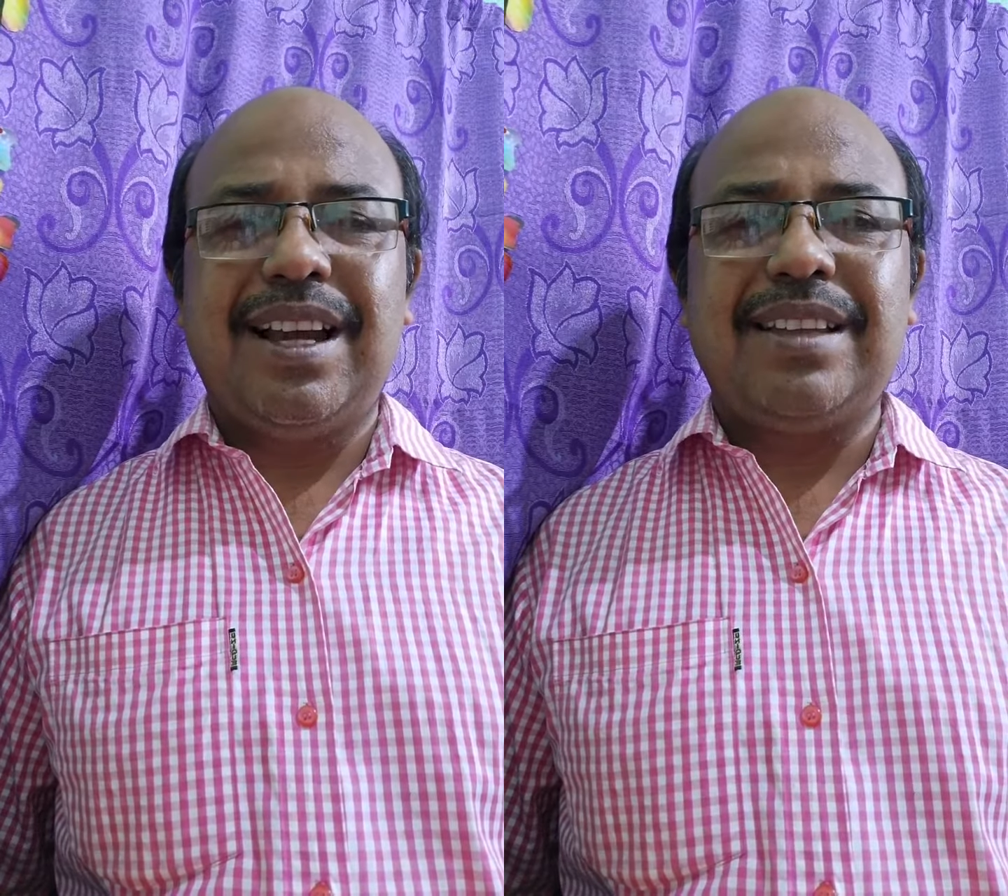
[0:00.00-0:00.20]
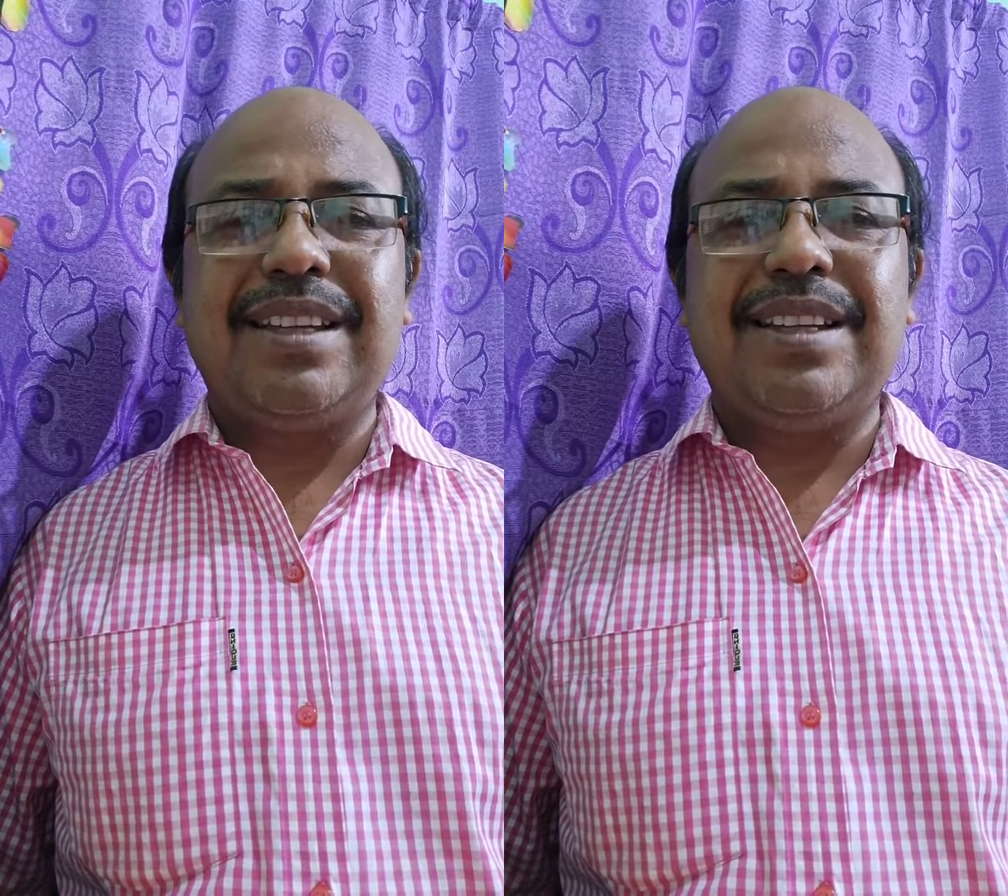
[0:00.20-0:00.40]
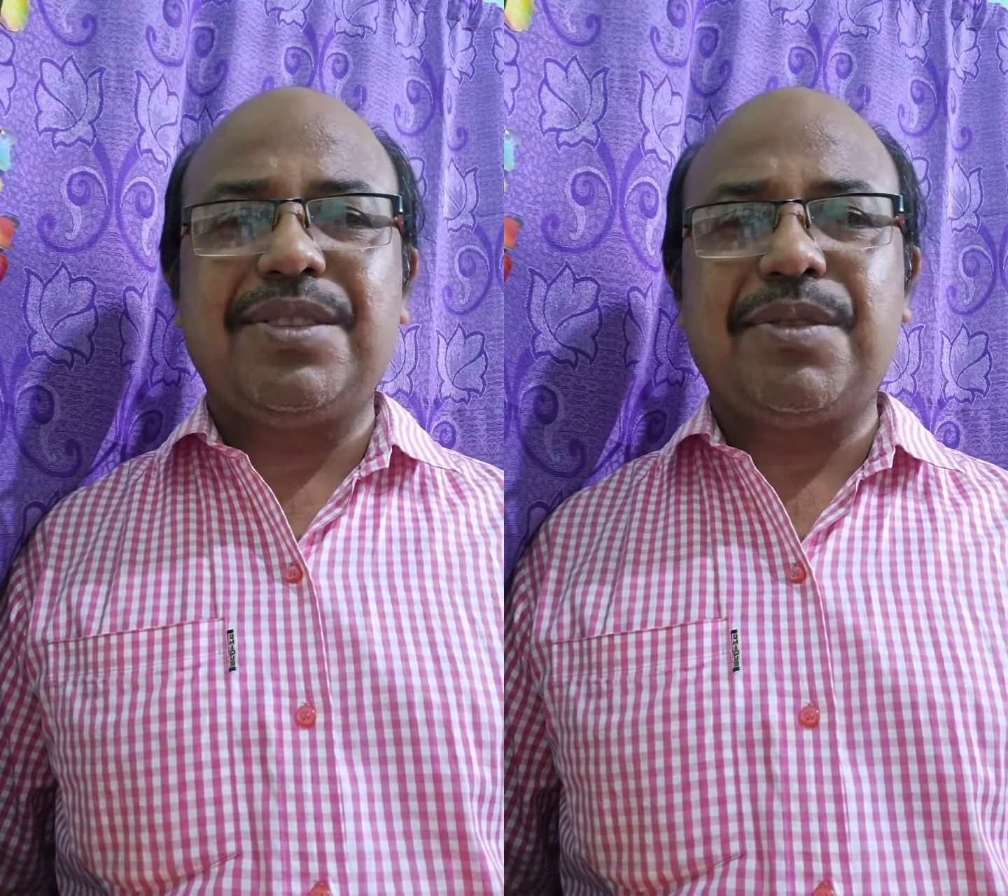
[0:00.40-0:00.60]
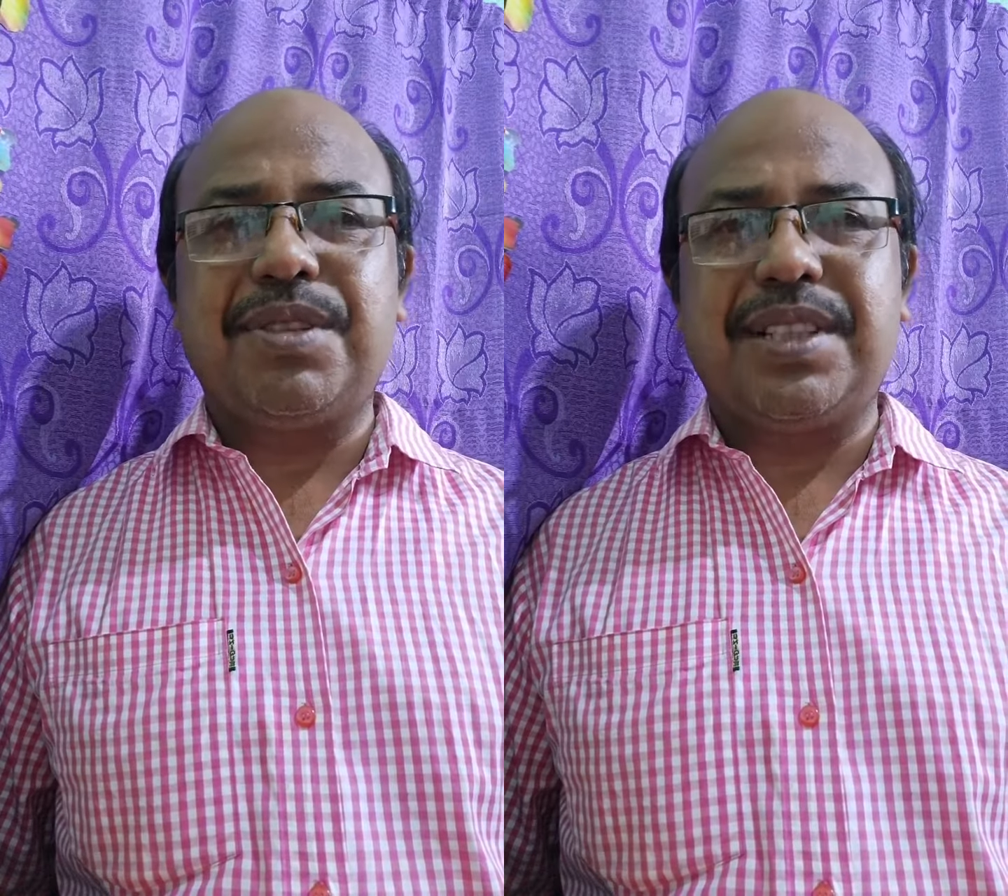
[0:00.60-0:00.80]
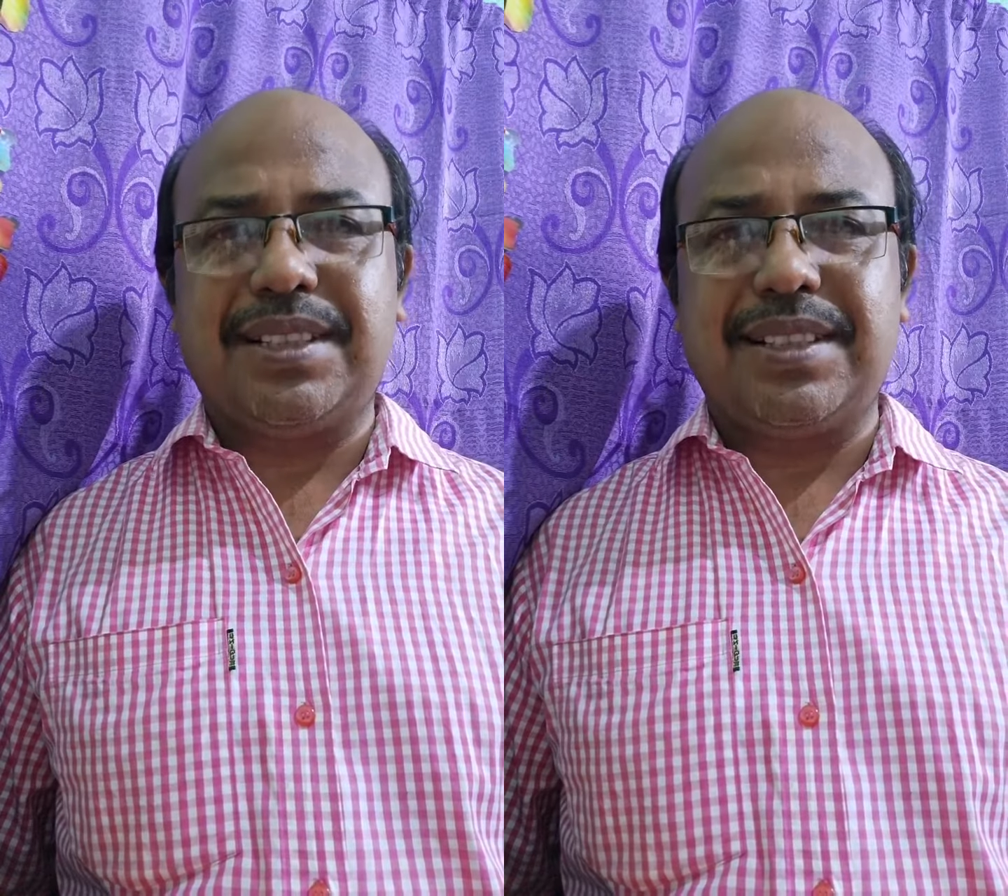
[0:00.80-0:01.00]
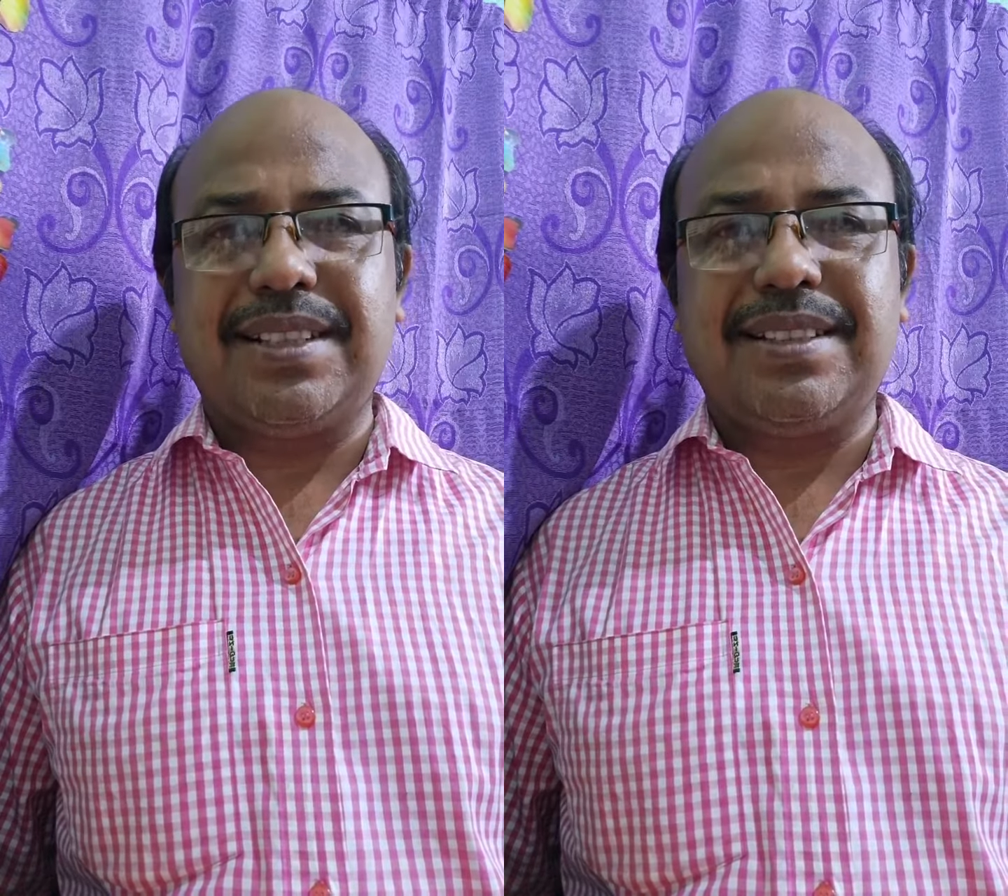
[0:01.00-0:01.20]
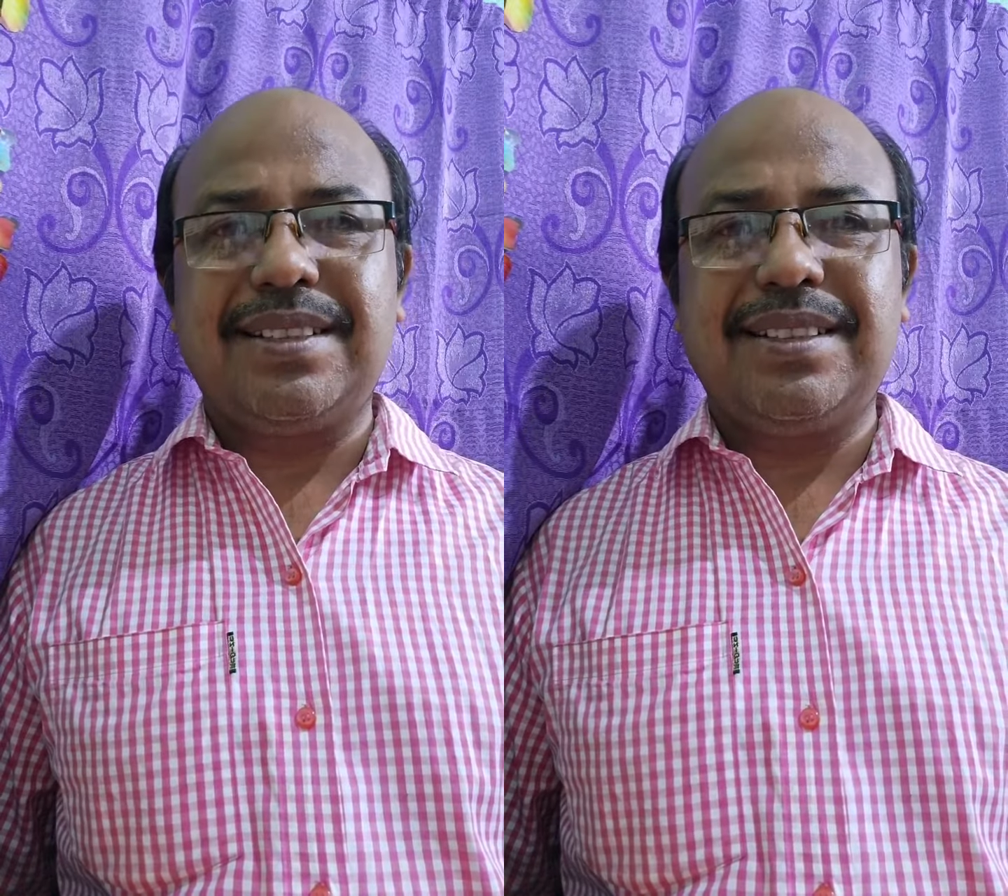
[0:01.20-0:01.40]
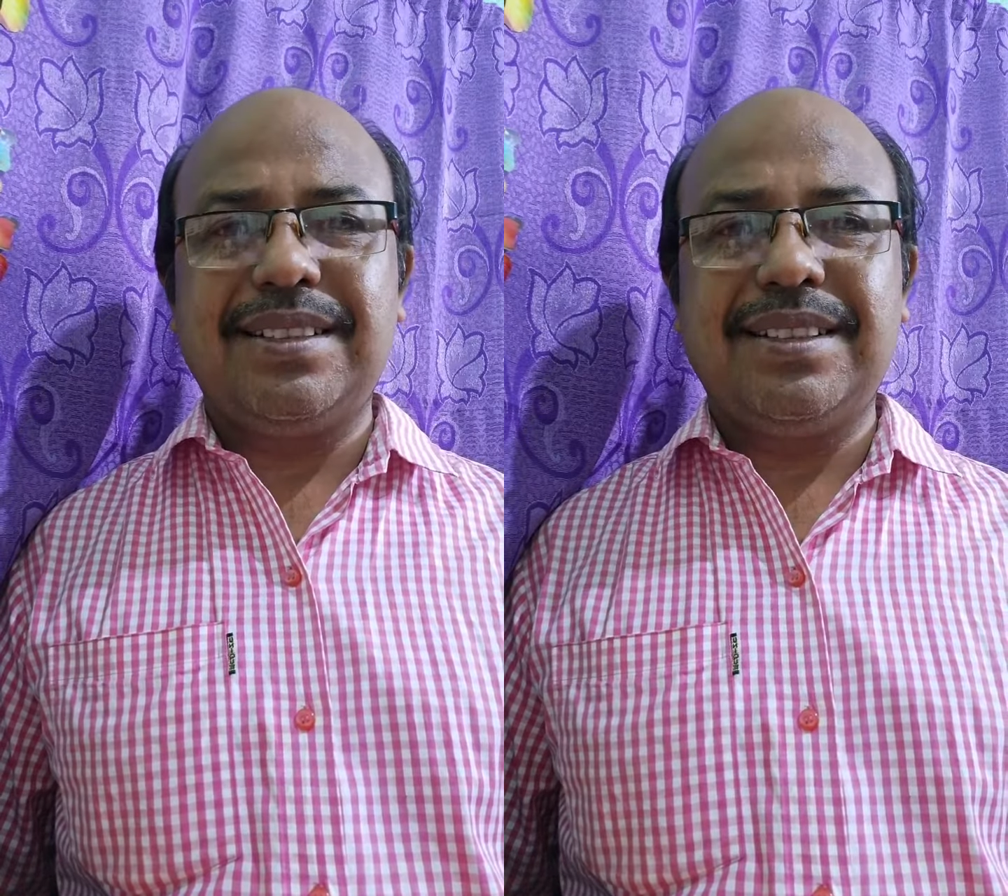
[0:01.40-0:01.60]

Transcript: I think it's not success.